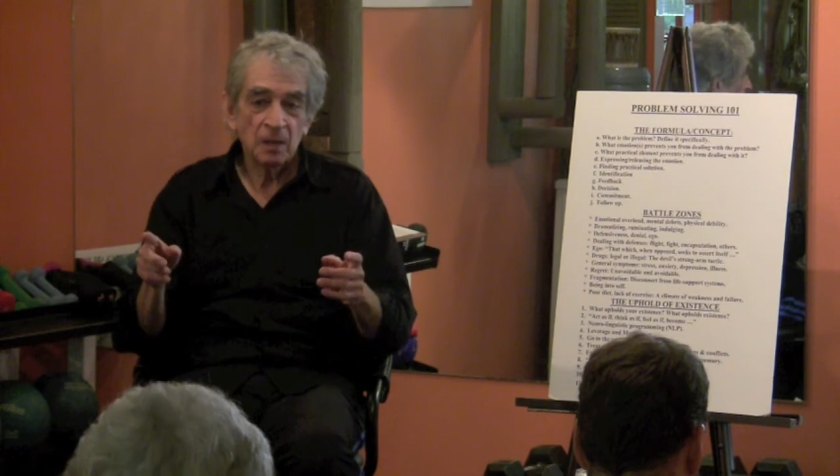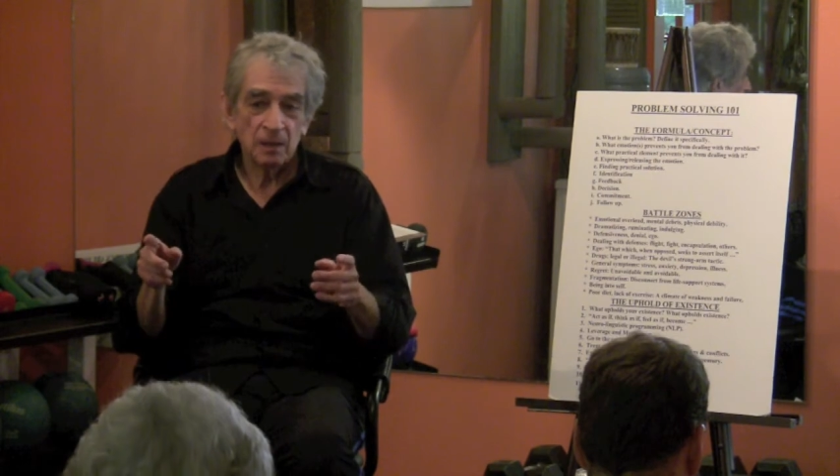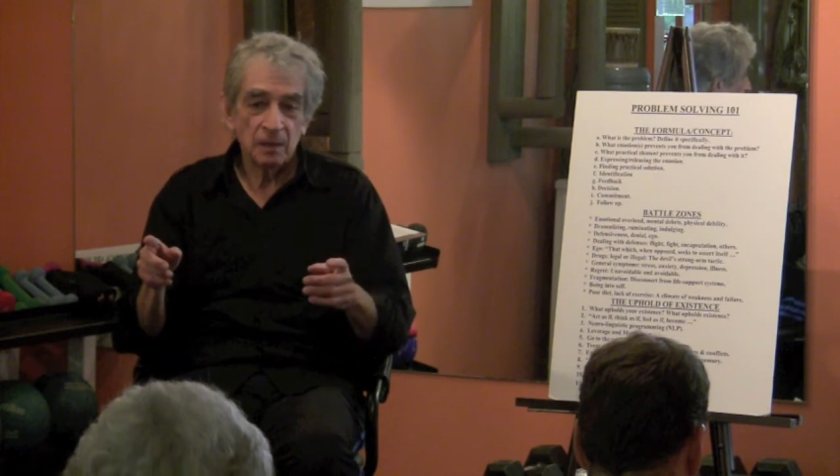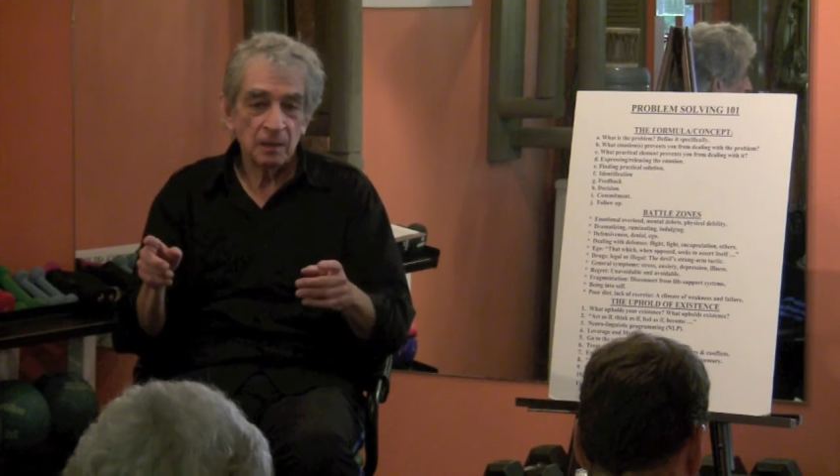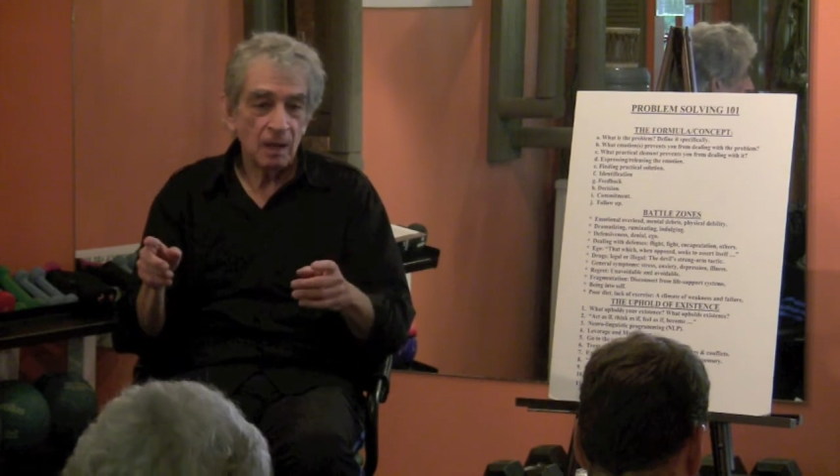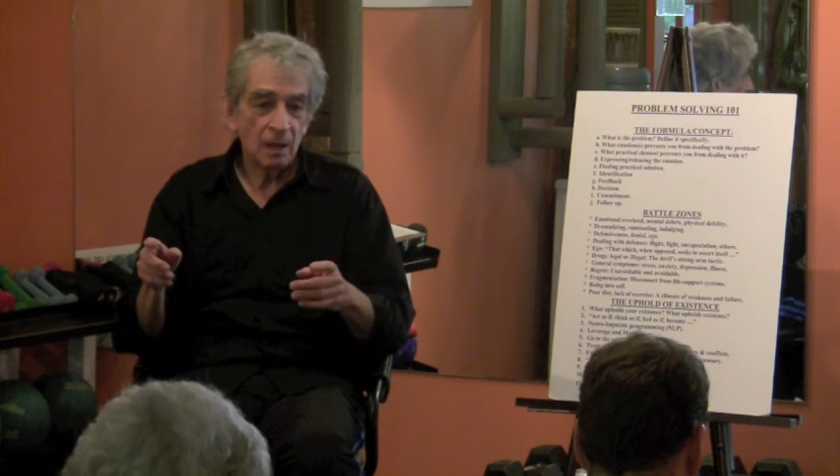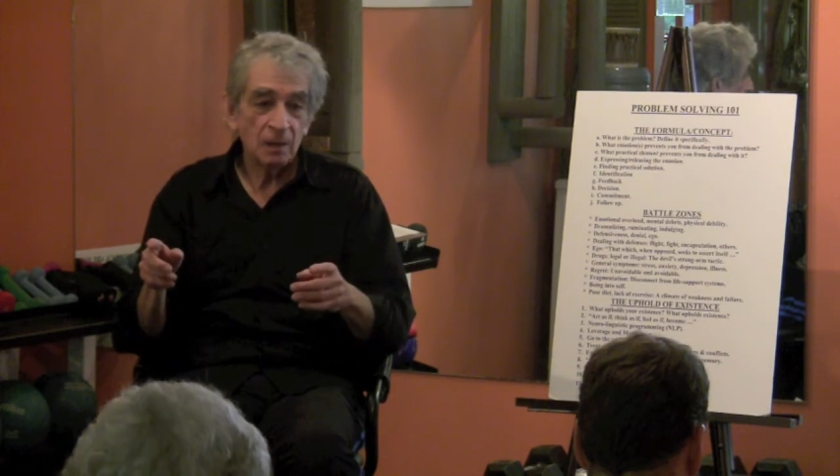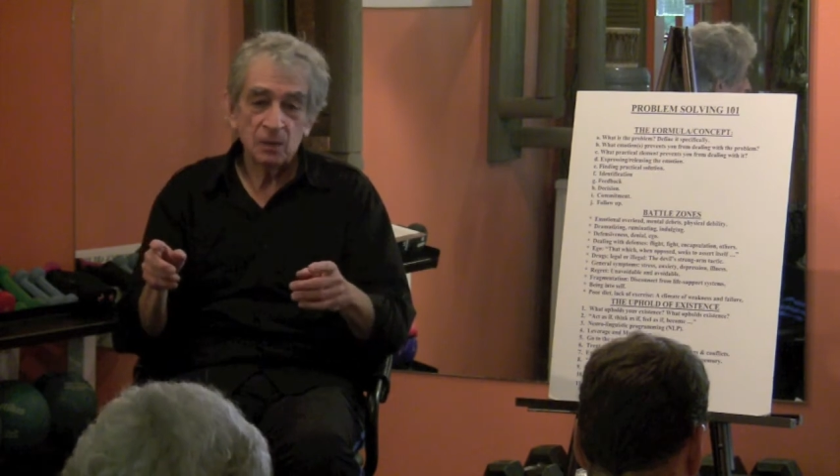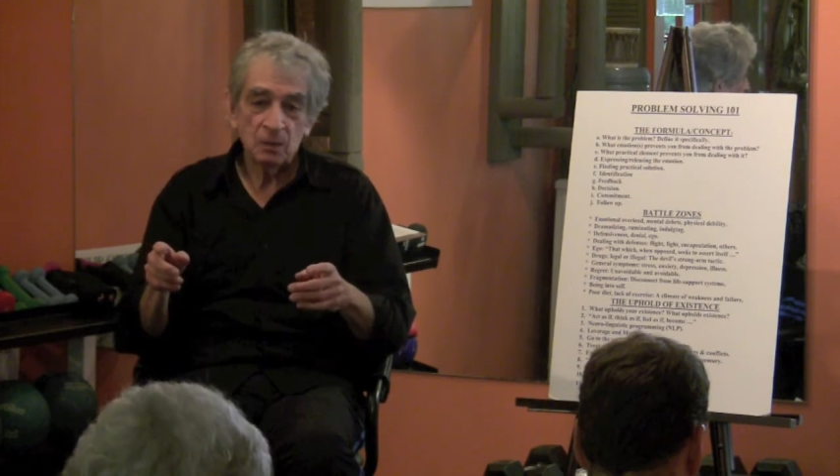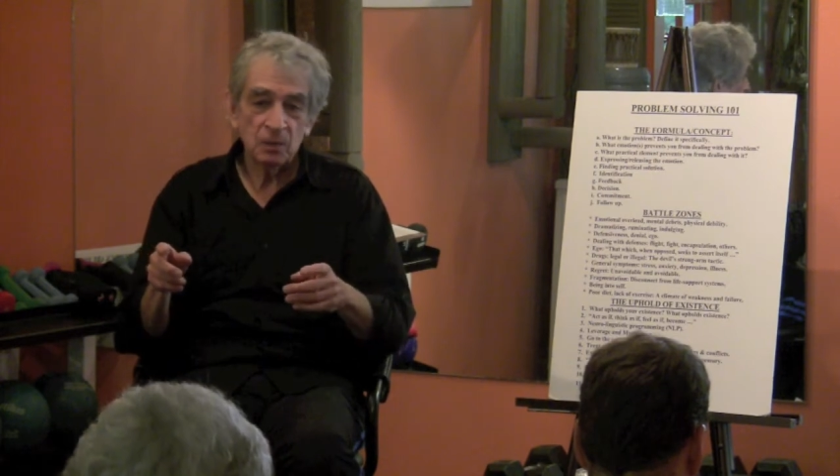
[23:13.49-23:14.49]
in
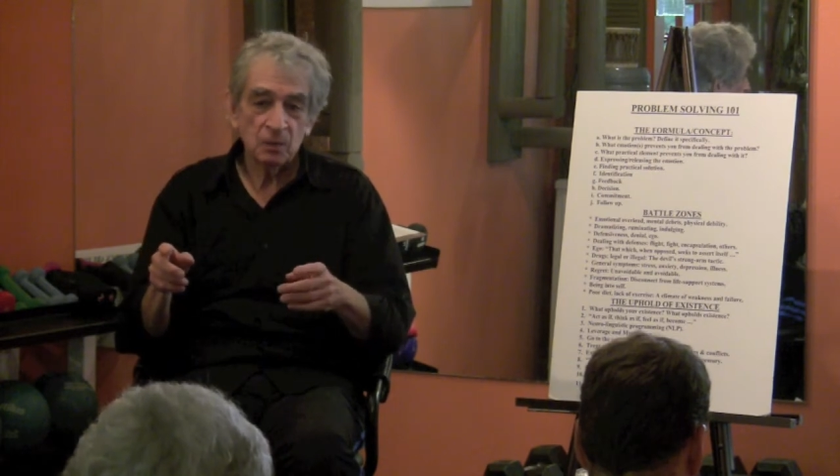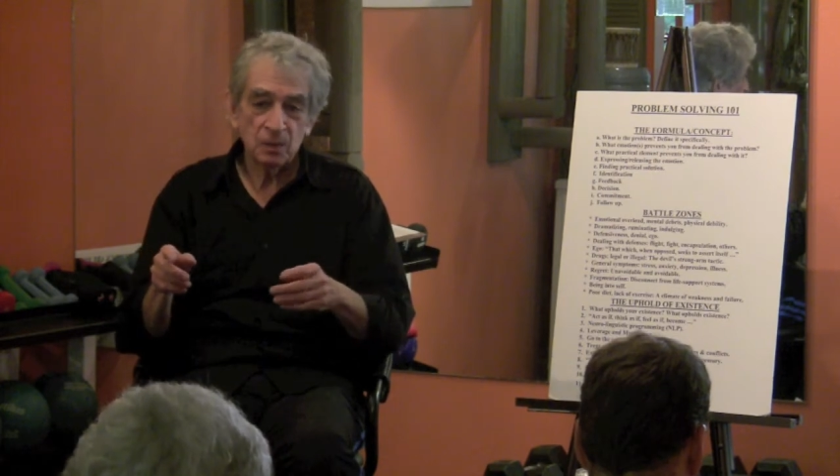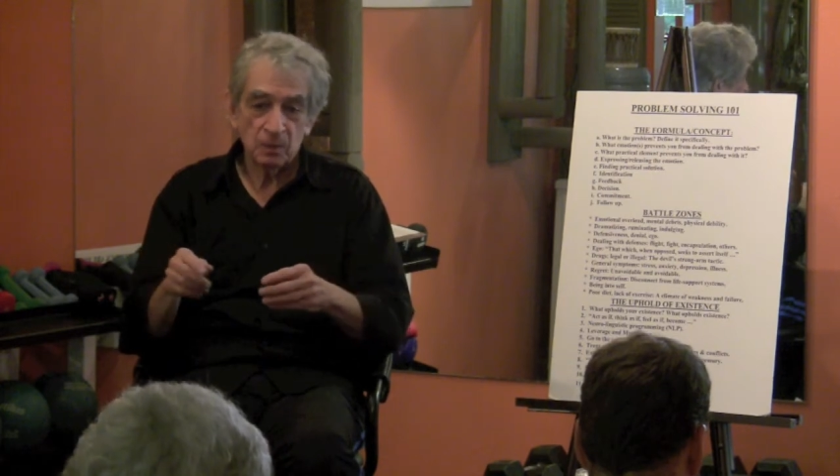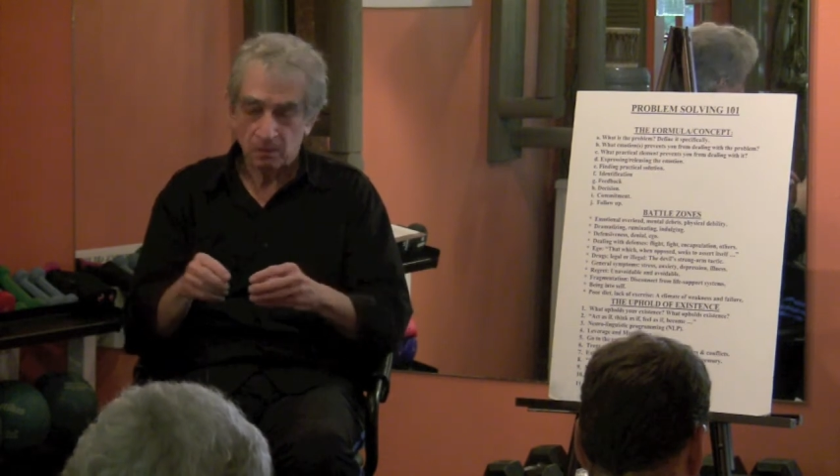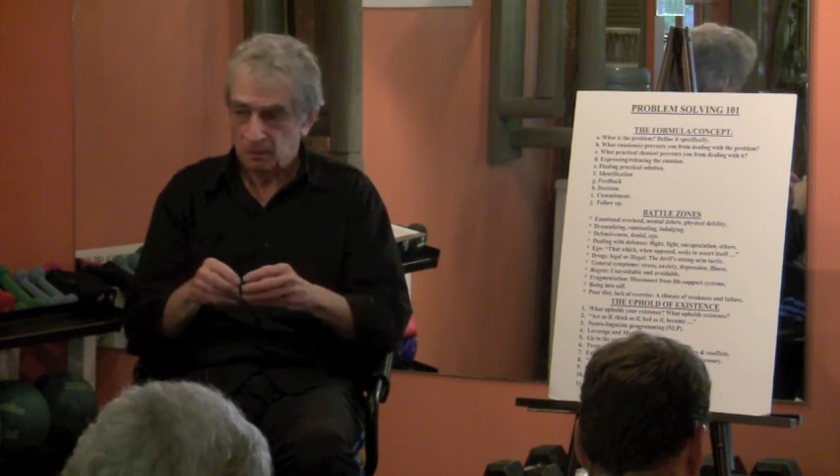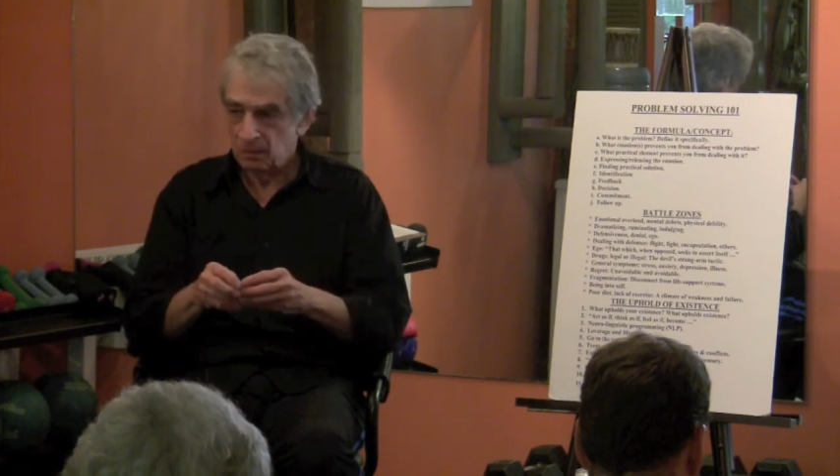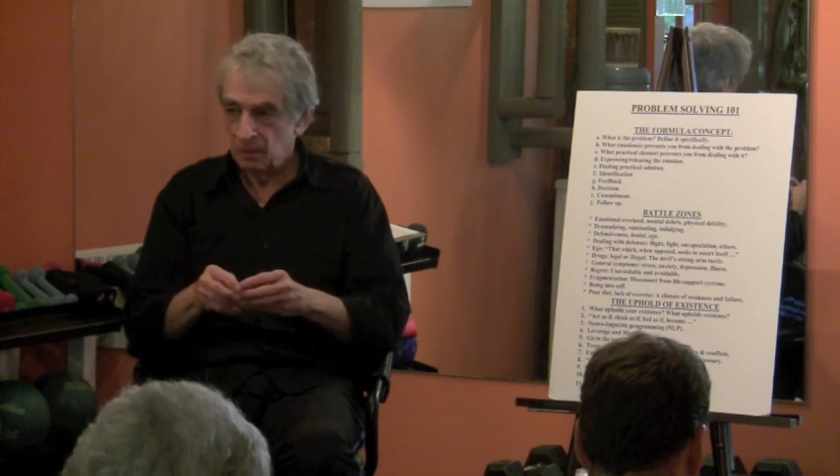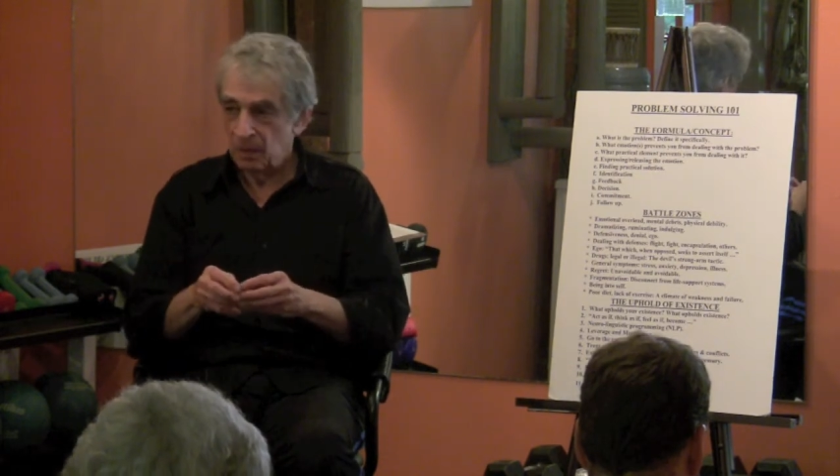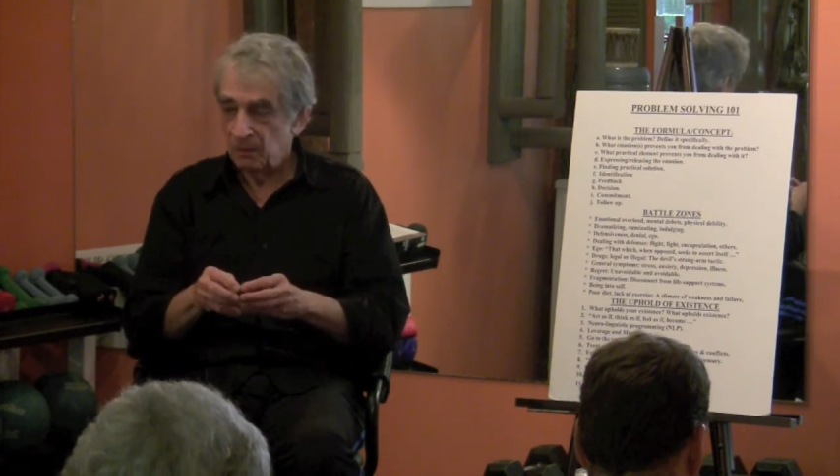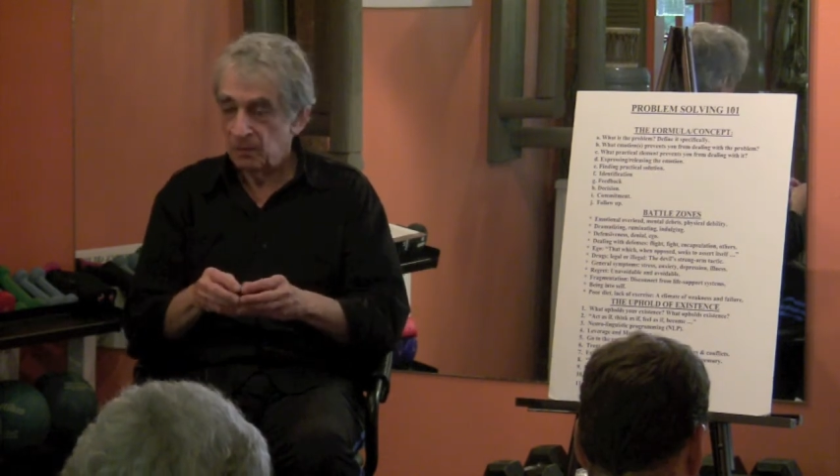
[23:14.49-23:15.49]
Hollywood,
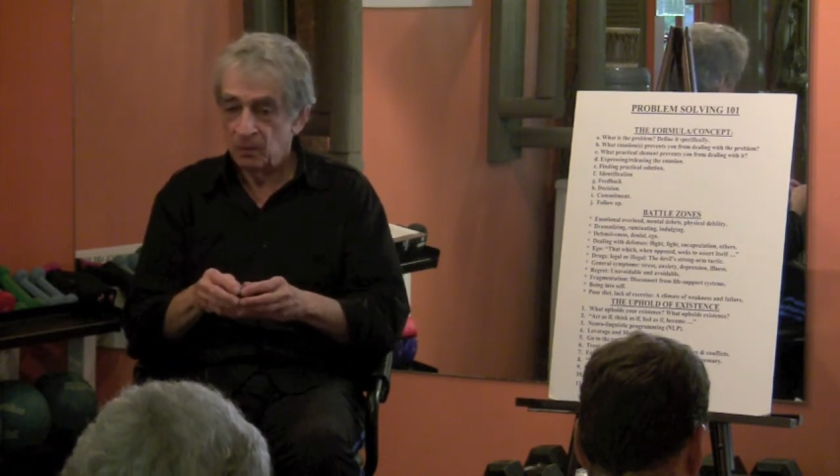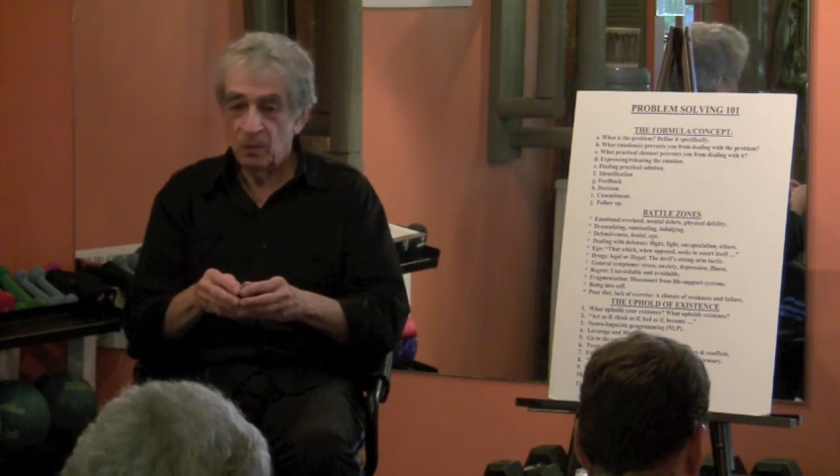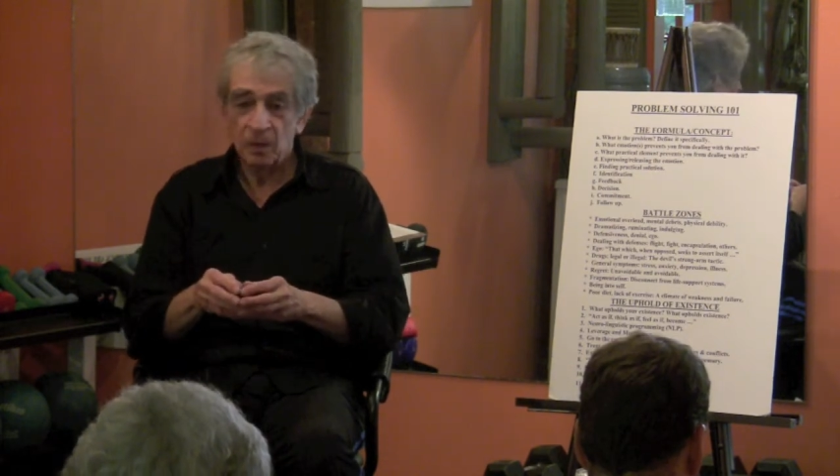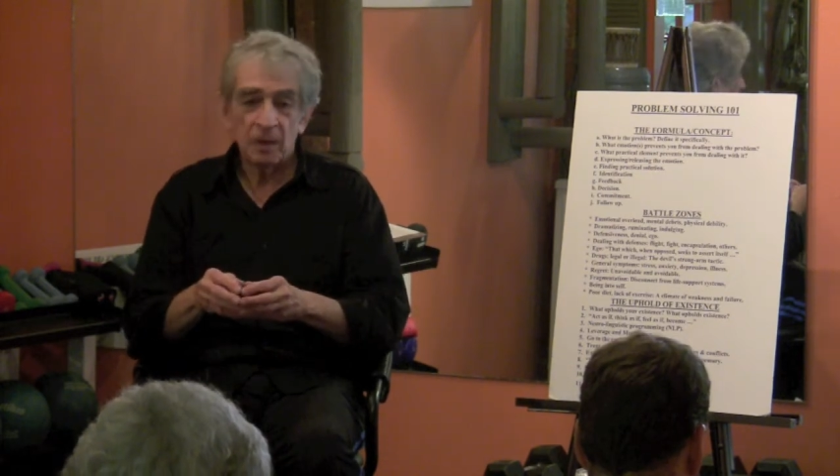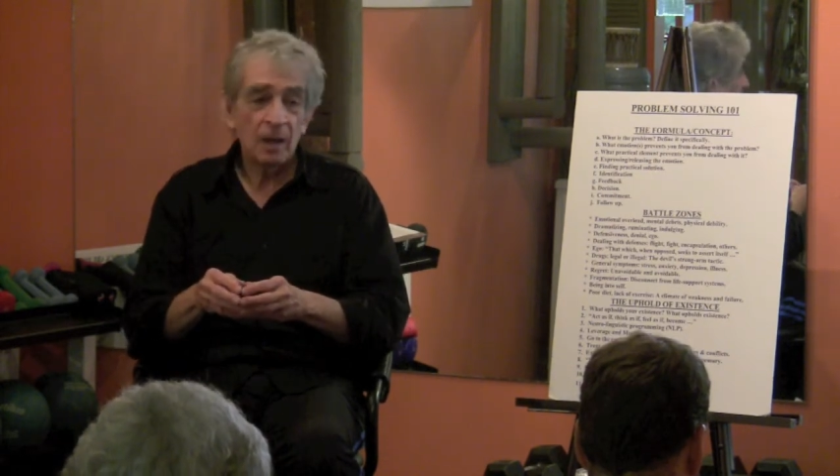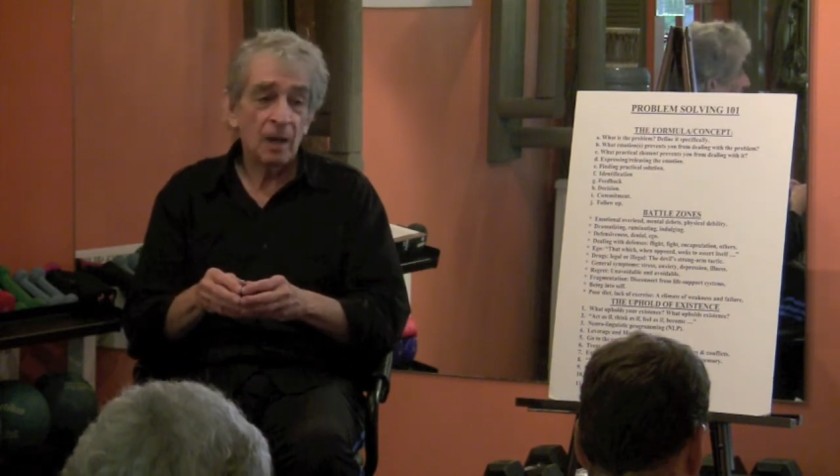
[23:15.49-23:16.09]
whenever you work